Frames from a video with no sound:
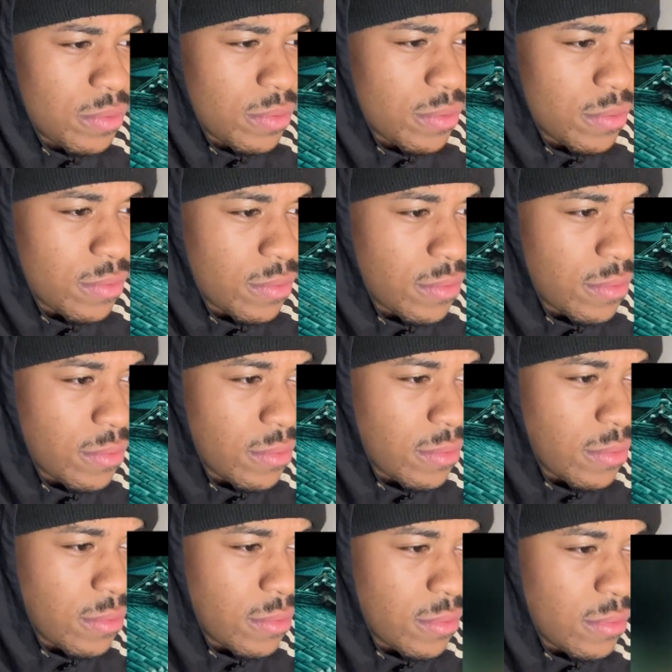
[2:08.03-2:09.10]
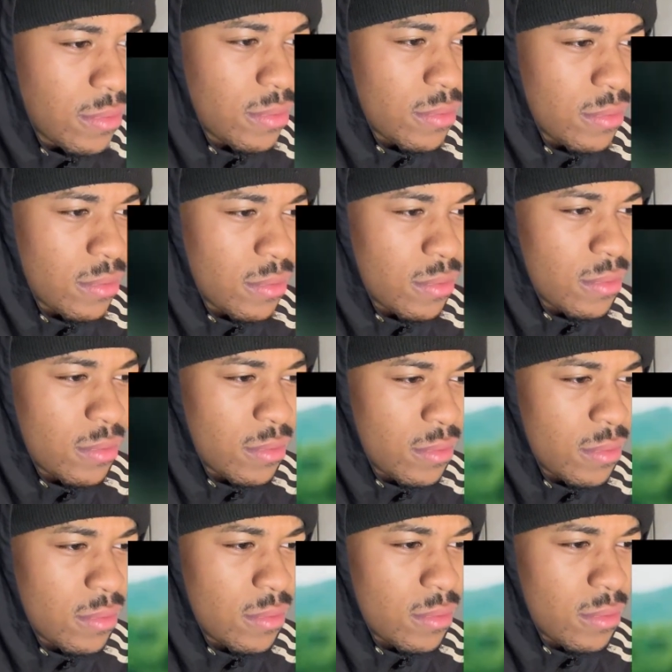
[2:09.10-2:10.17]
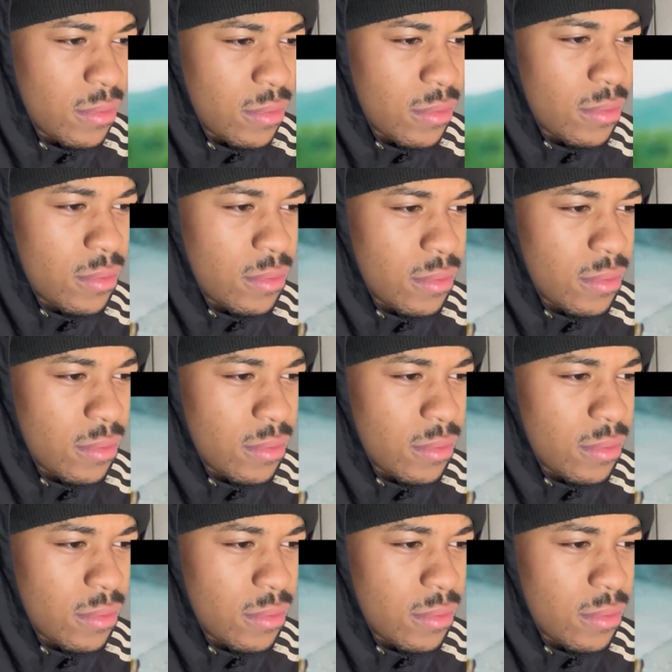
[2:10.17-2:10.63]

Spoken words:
No one is speaking in this clip.